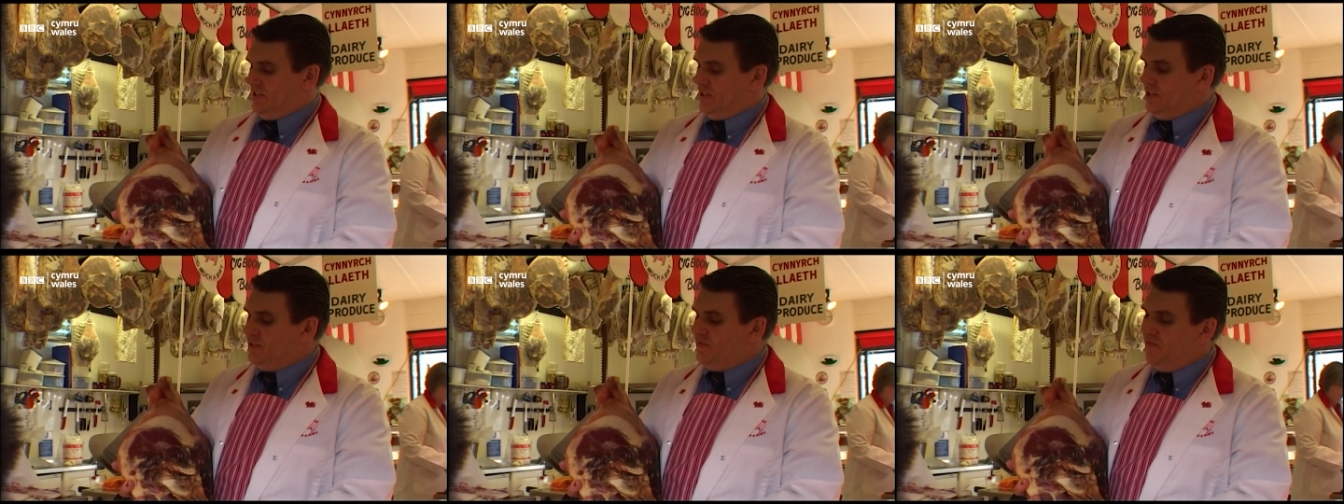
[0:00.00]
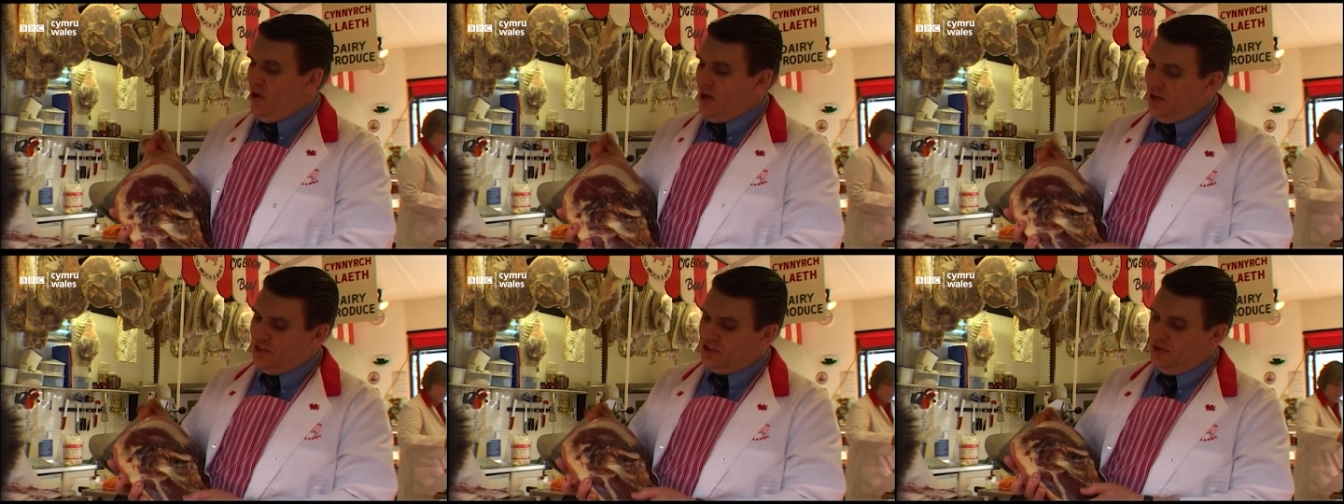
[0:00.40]
It's
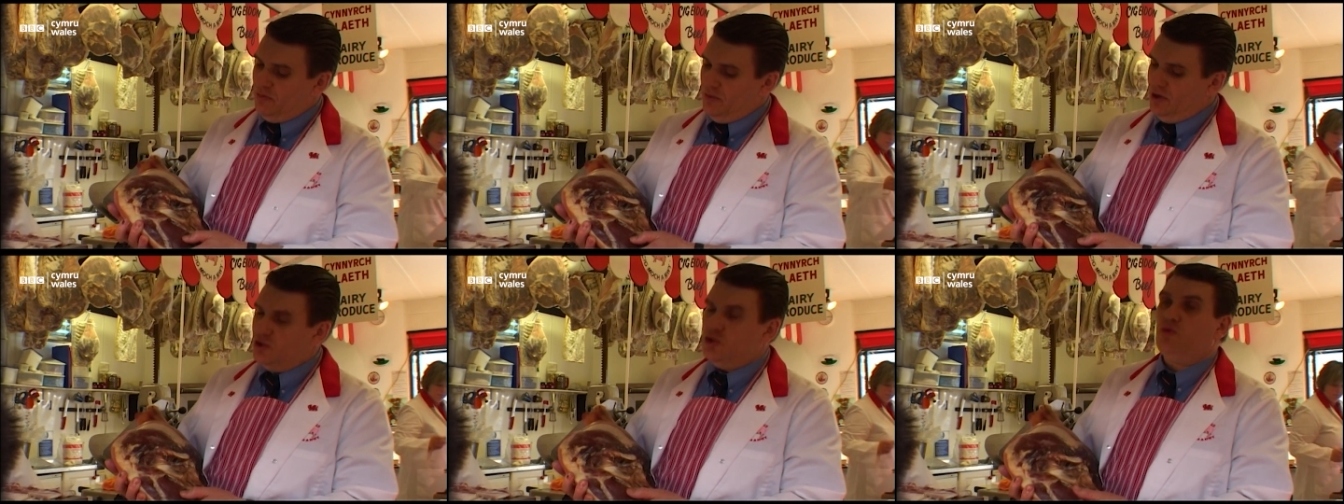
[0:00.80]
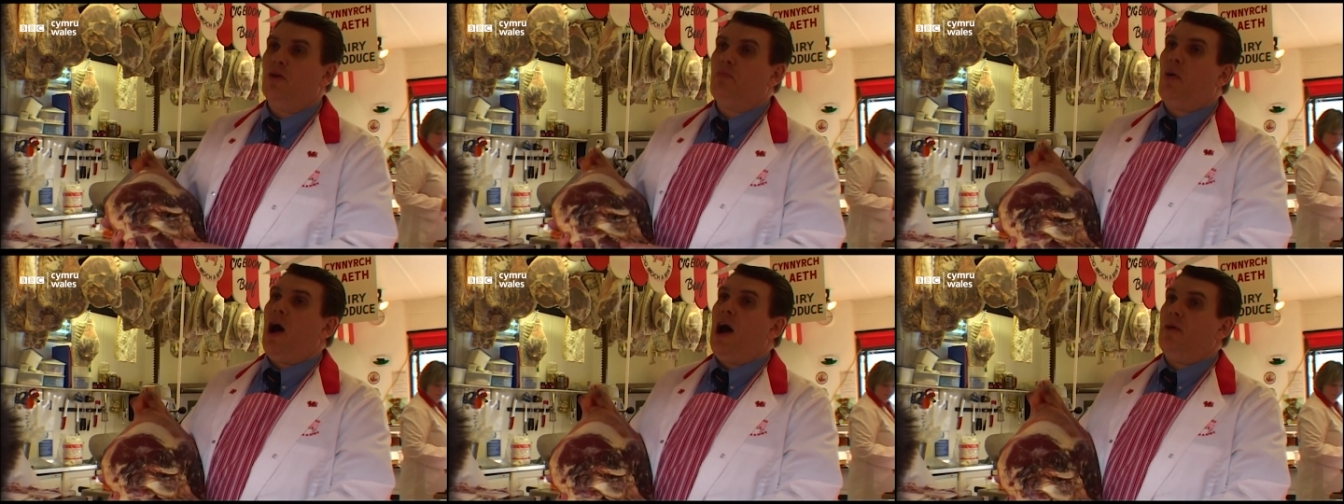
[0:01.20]
very similar to a
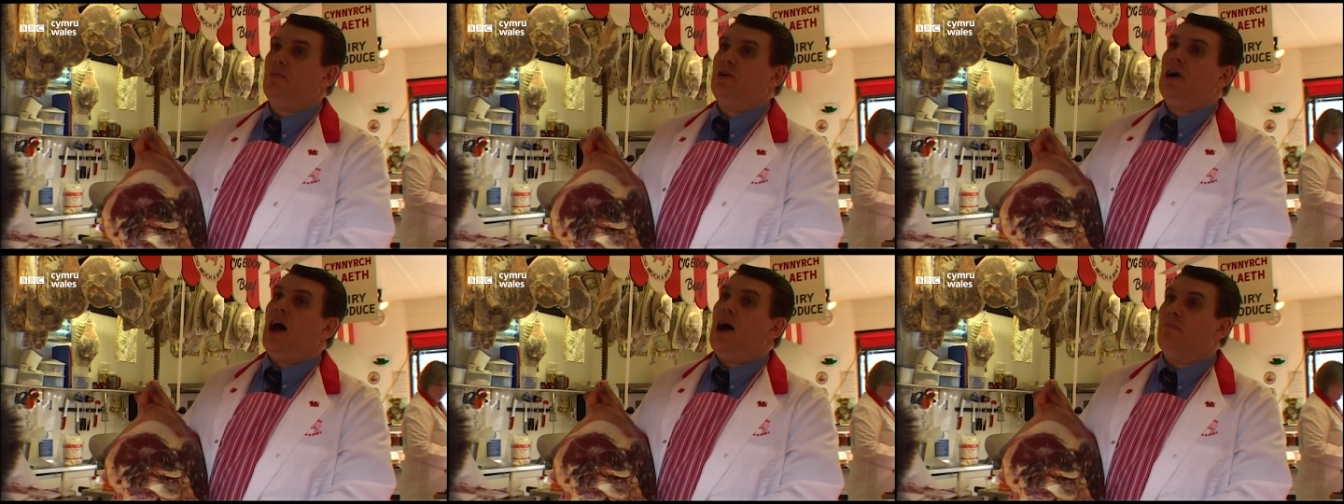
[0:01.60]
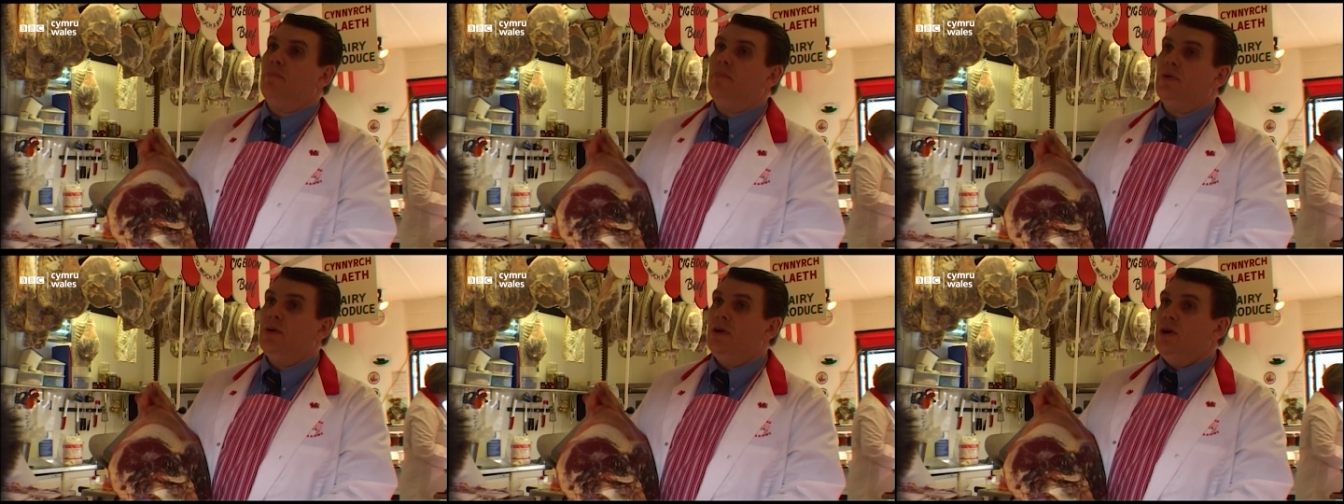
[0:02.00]
Parma ham.
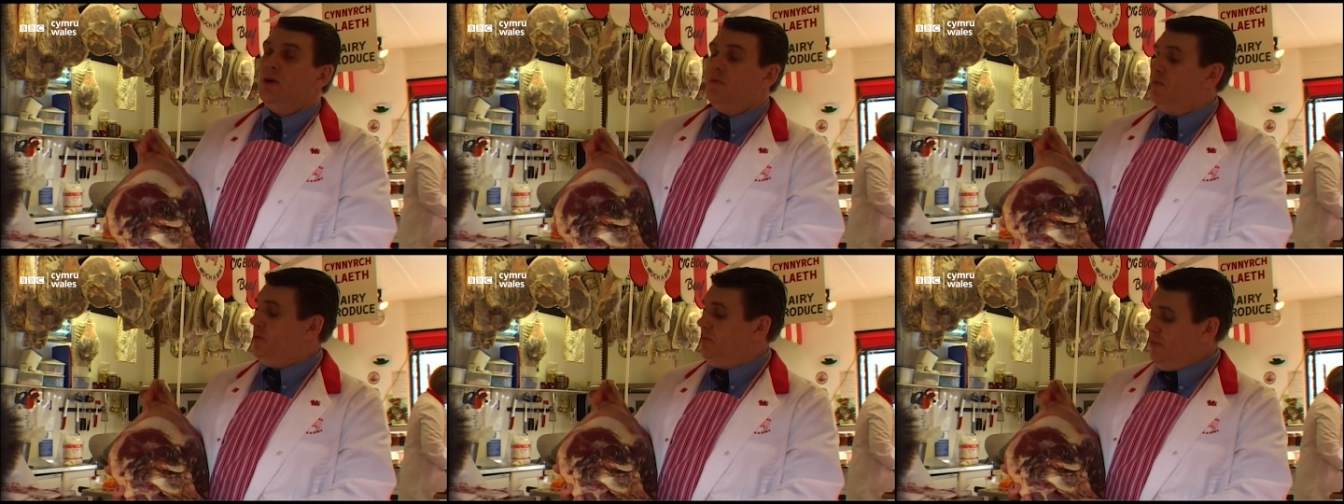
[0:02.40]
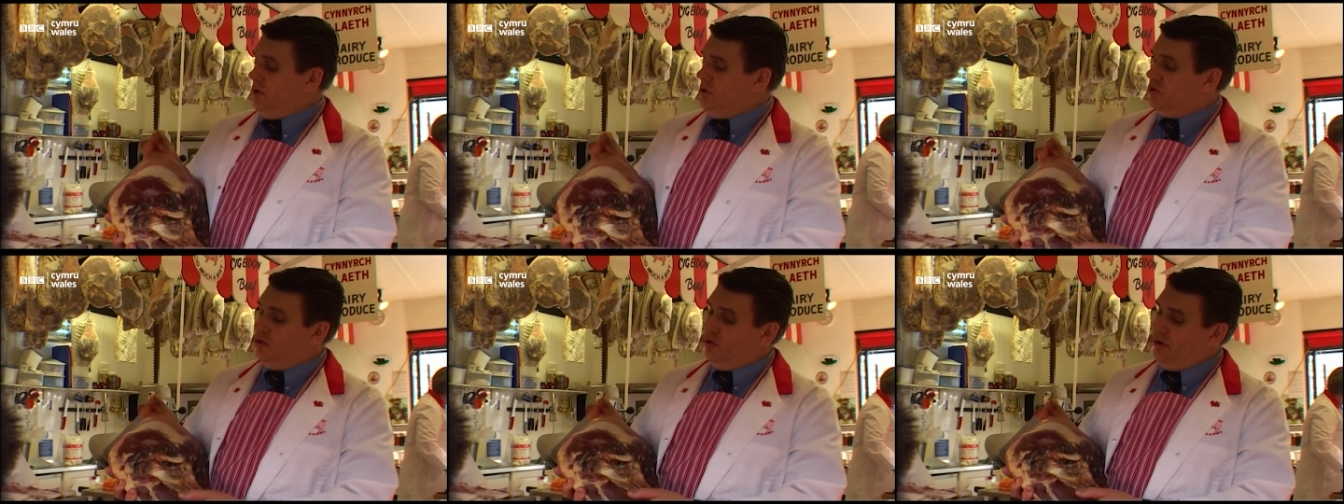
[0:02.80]
But my
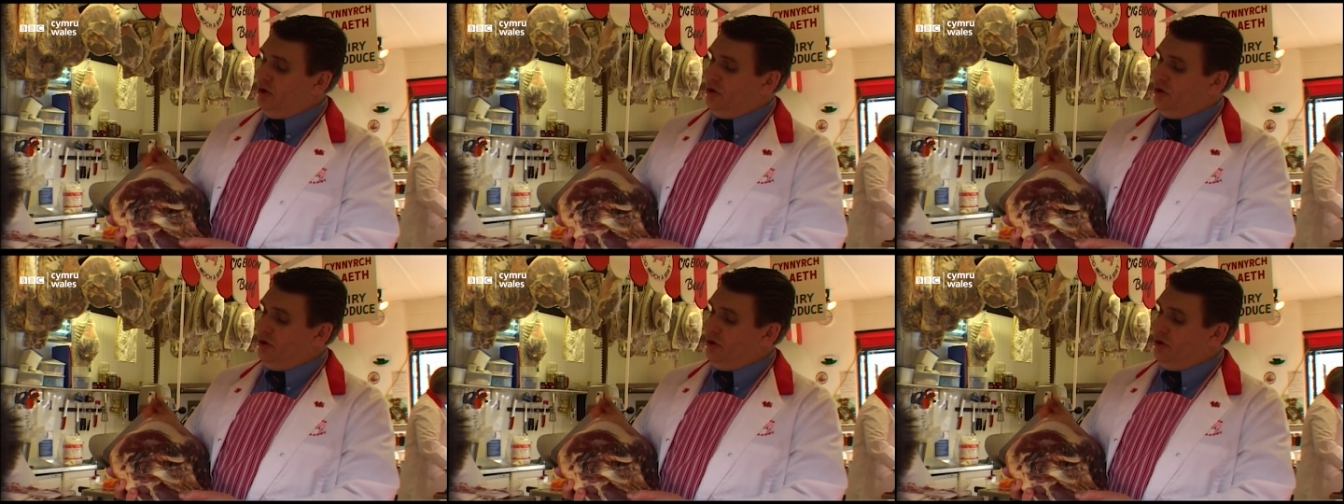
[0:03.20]
story